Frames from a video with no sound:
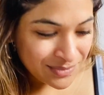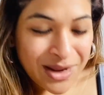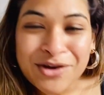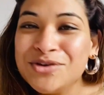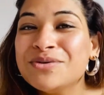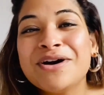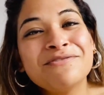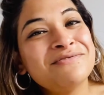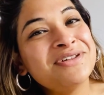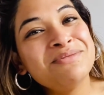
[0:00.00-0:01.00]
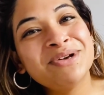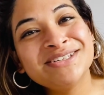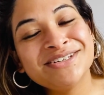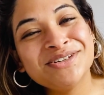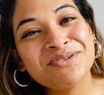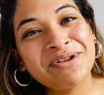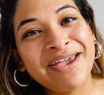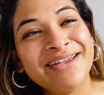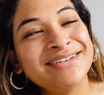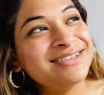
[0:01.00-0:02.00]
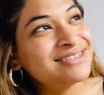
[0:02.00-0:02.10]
You are very much in your head,